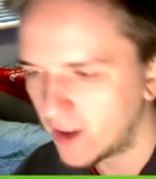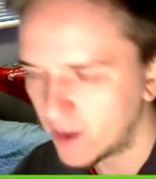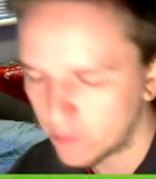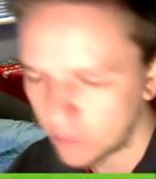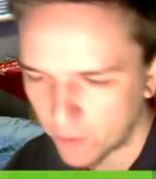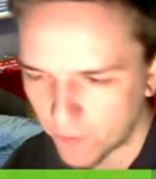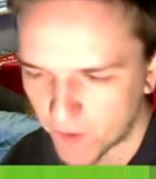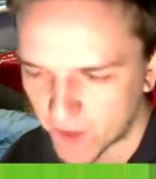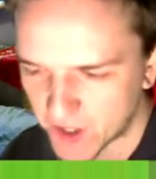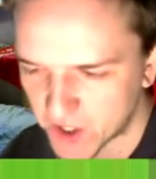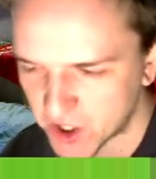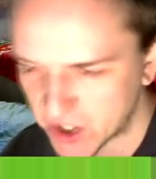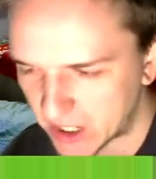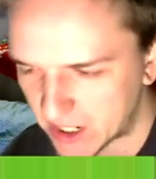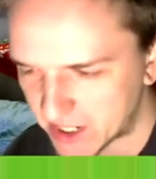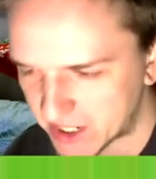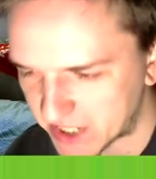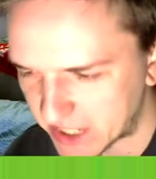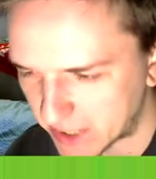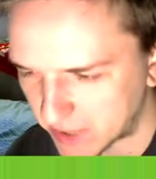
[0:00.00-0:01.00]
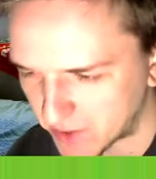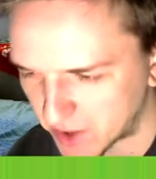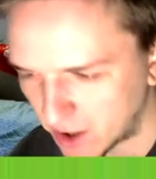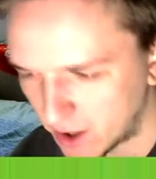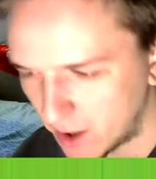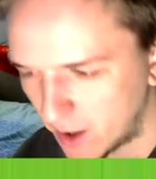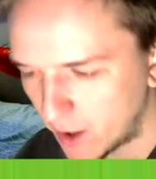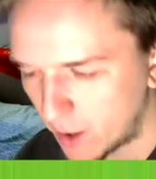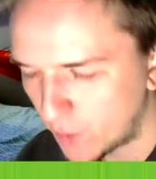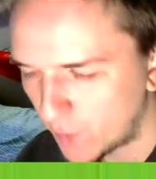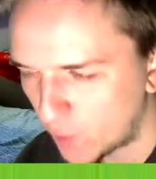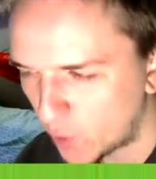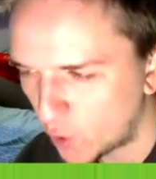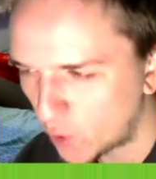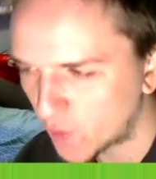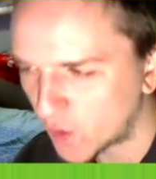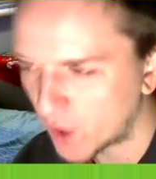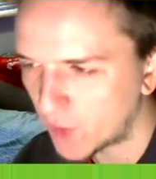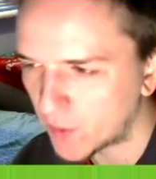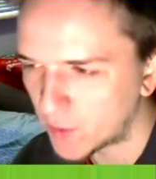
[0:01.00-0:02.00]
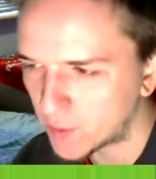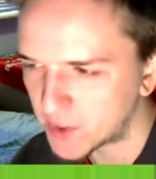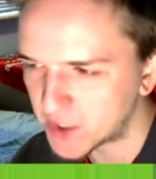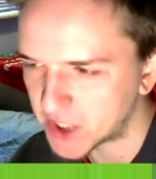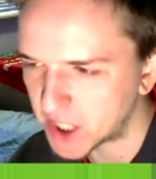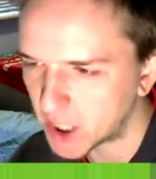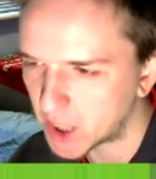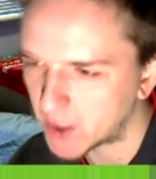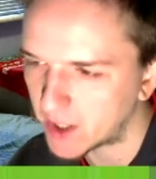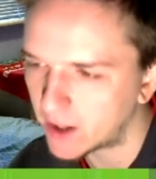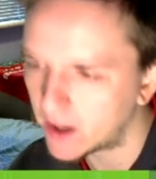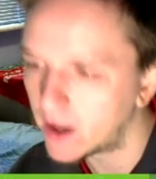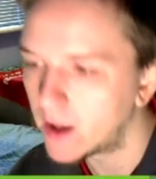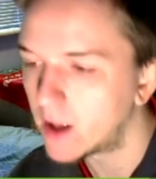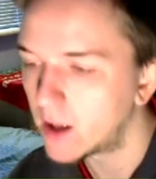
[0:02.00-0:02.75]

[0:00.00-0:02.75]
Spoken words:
Professional as ever. Fourth goal for Bazoa.